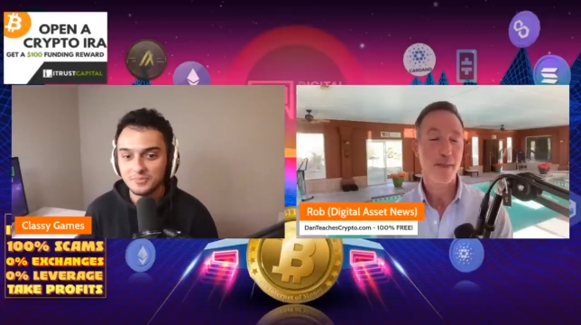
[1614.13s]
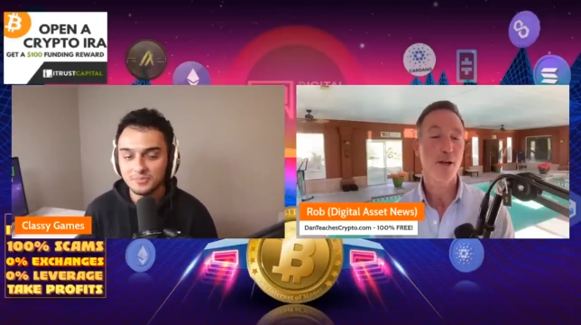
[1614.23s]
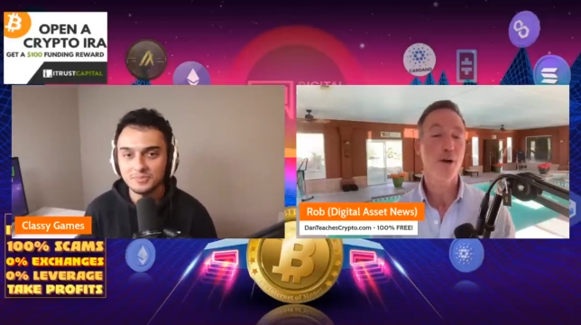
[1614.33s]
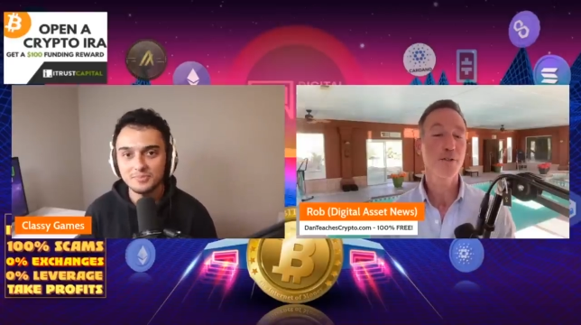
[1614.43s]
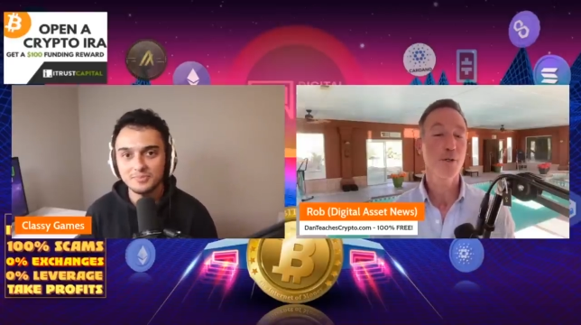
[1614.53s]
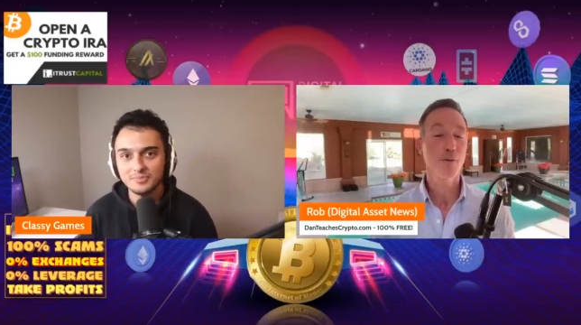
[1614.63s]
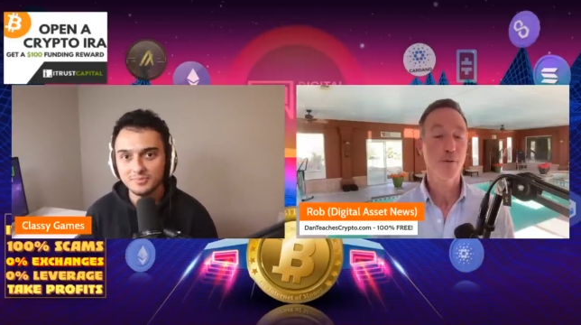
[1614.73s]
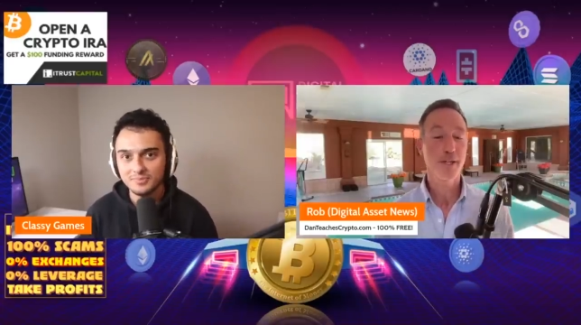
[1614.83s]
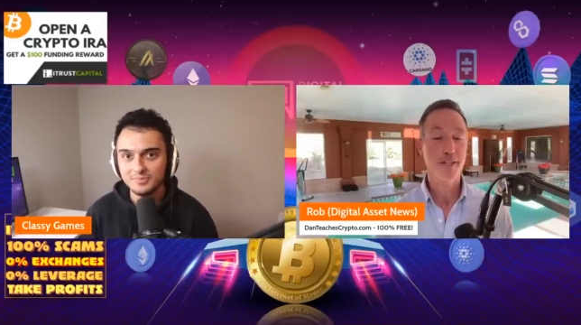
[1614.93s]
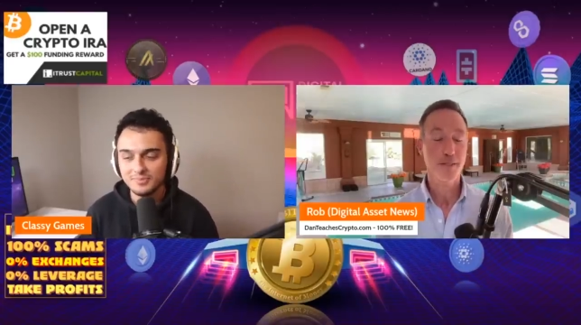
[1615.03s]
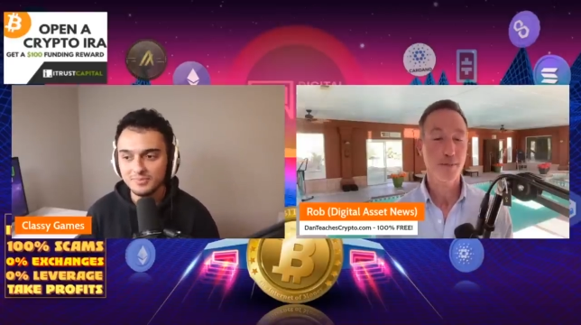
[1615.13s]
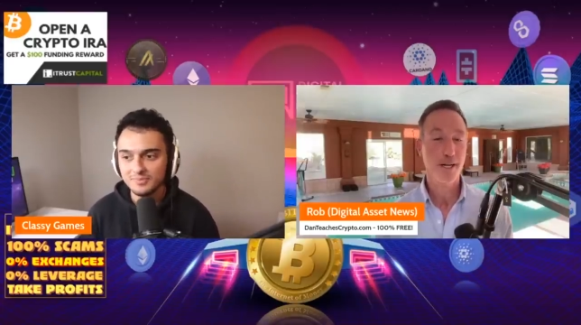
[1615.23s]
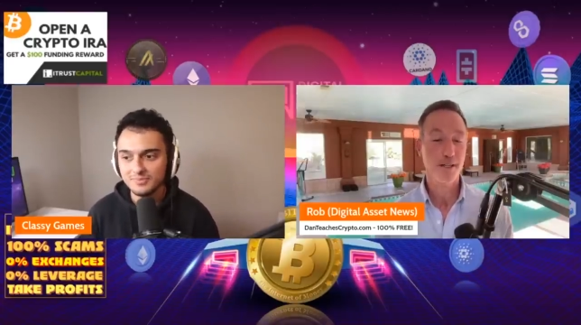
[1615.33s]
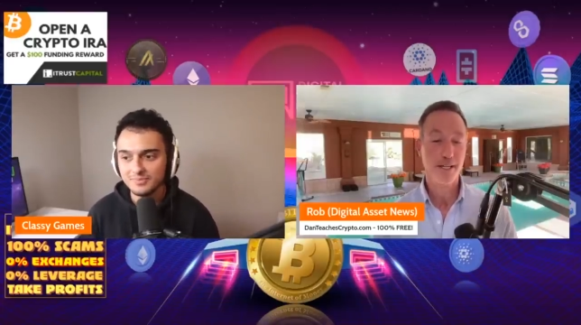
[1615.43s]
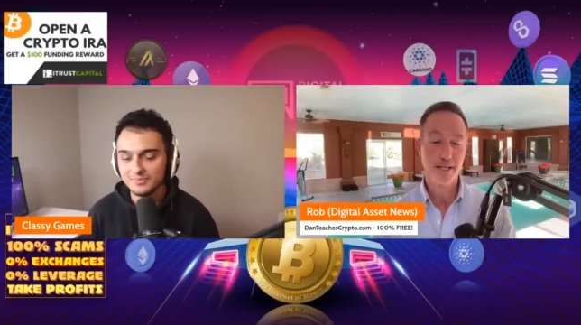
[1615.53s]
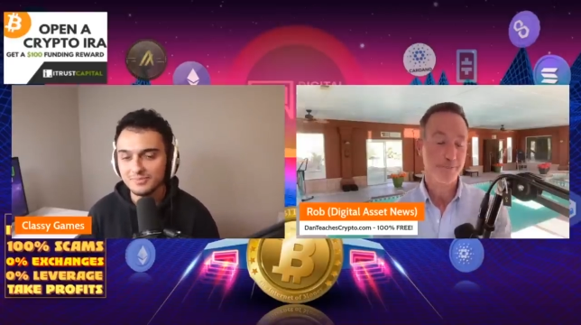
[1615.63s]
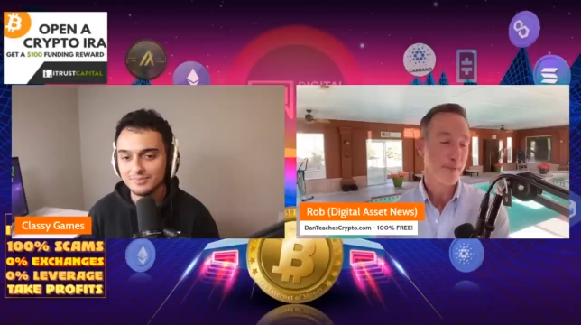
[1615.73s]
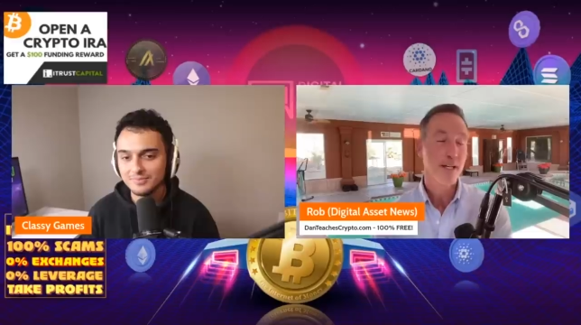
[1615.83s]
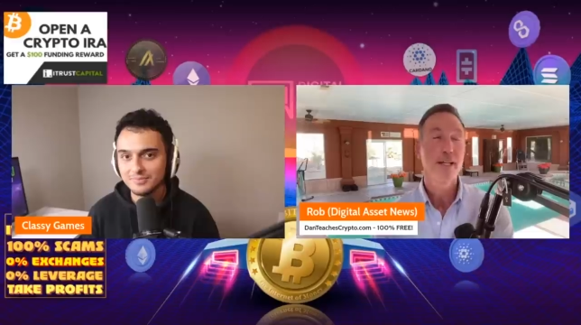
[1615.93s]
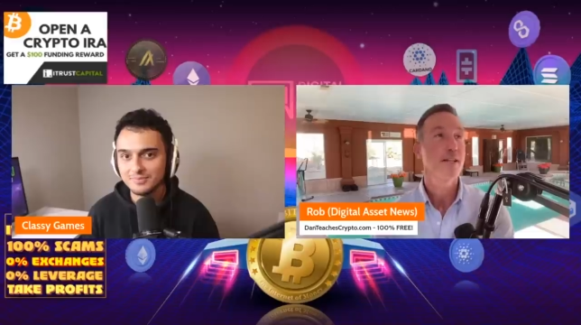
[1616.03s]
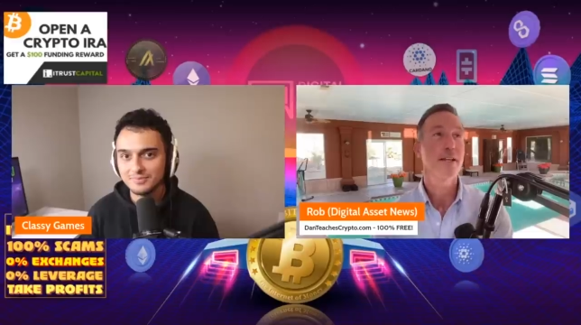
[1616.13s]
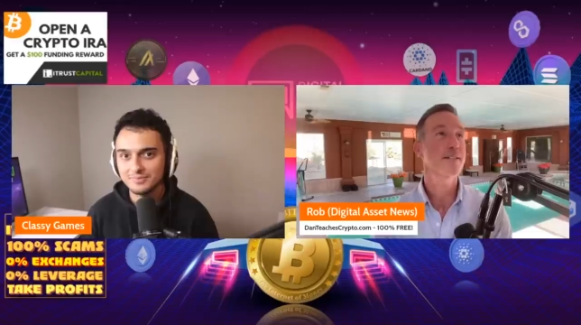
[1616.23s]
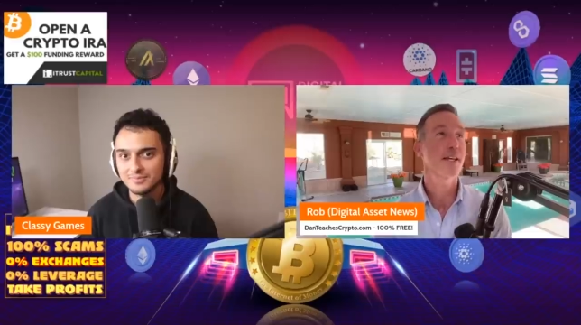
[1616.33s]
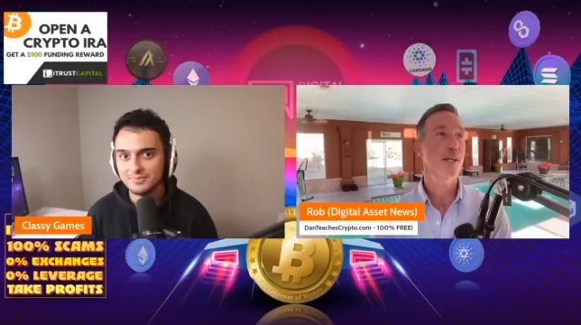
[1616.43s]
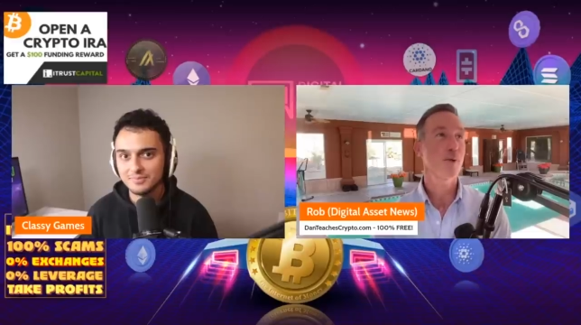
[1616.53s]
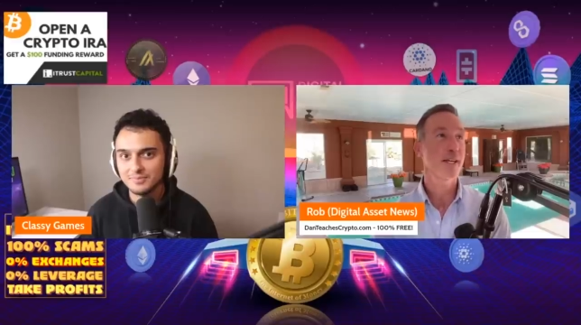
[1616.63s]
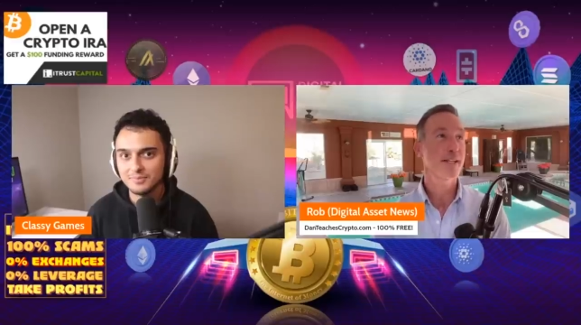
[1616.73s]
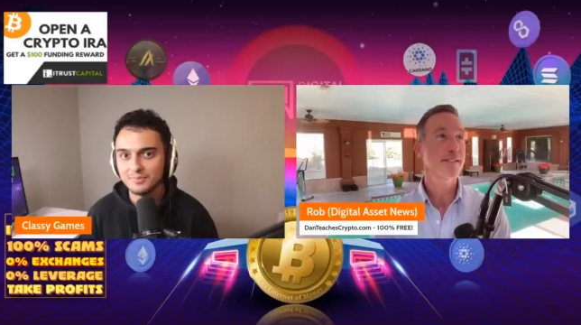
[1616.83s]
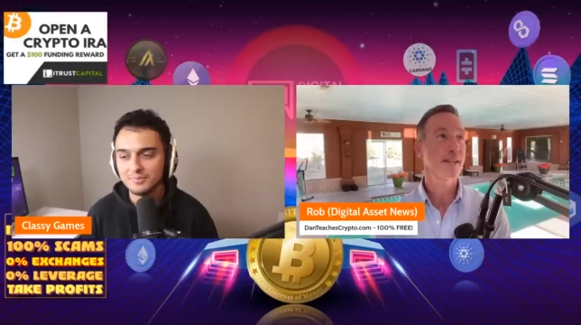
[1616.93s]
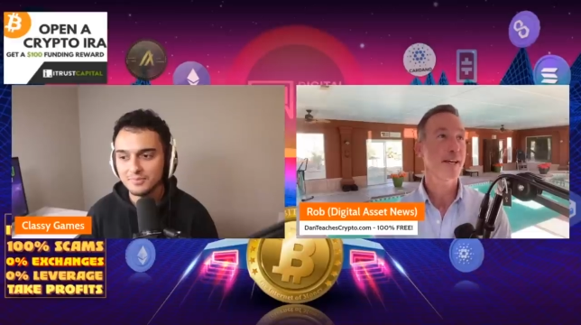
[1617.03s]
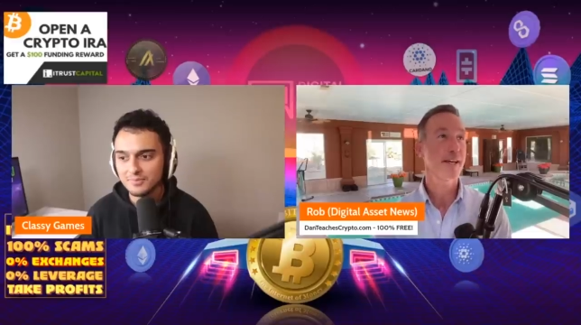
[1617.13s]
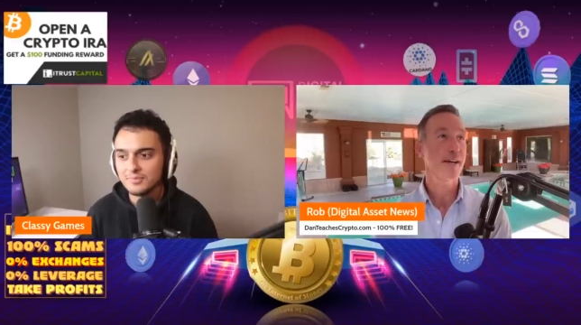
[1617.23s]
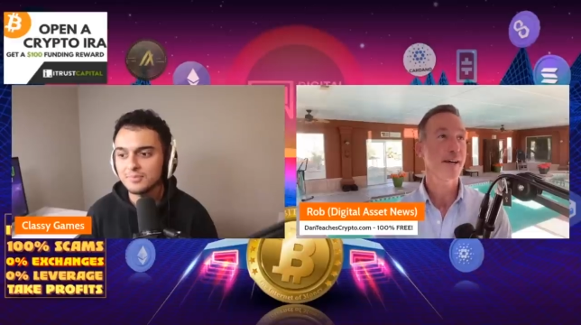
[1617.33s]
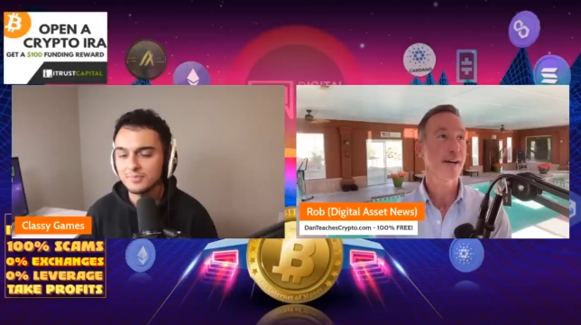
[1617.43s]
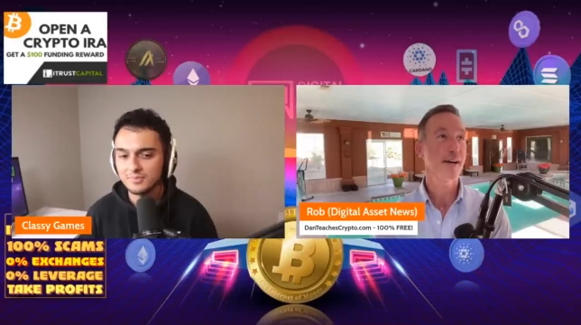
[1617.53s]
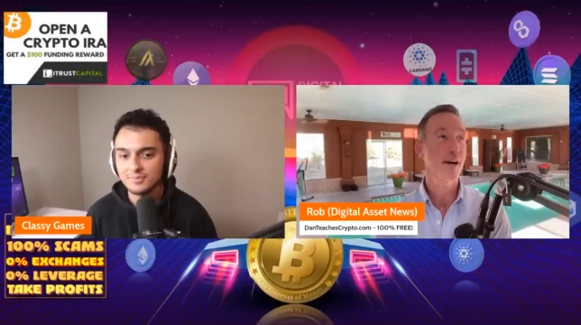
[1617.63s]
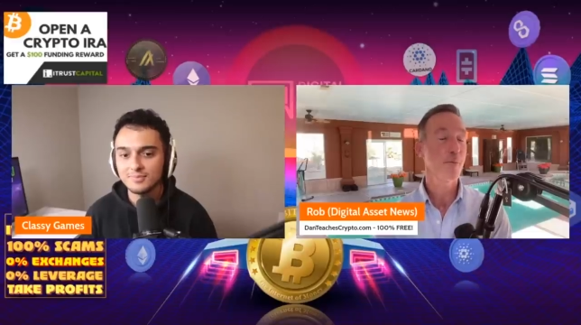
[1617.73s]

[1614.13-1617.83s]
Speaker 1: And then also if we get some kind of like, let's say that we get a, uh,